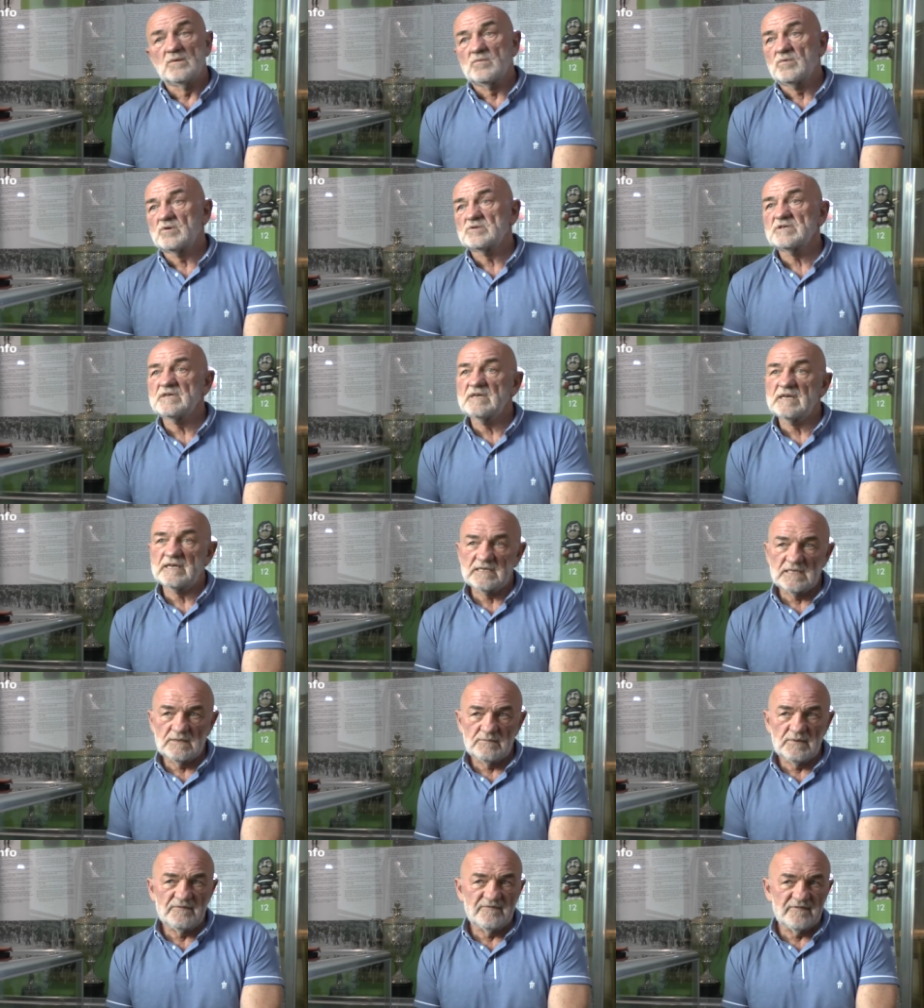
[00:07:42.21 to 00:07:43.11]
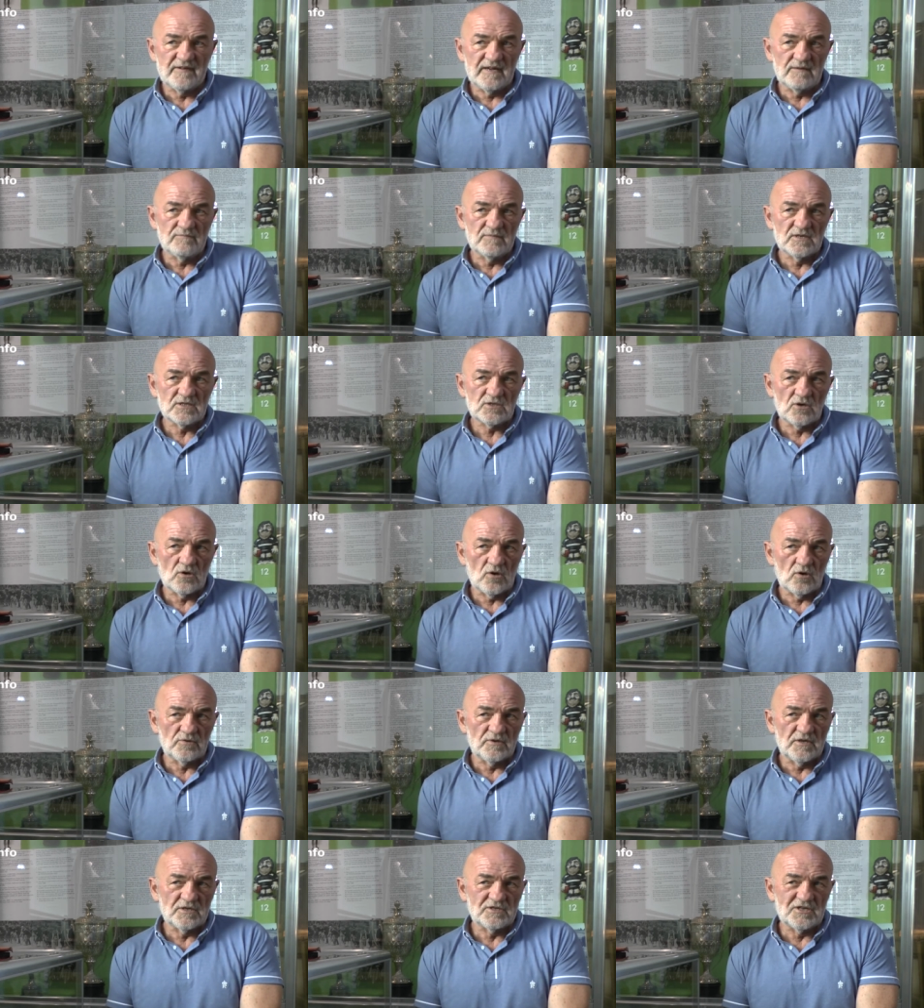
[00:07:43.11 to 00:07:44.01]
what's it like to be famous and
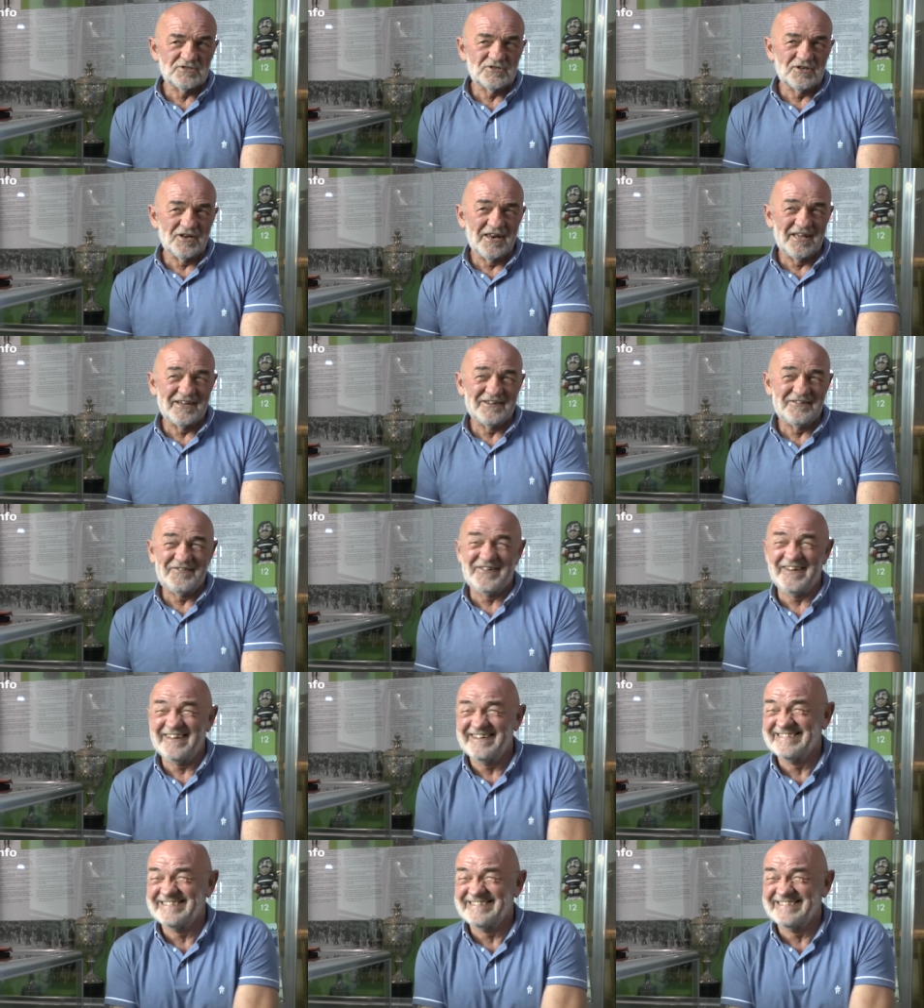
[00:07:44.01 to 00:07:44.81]
on this is your life?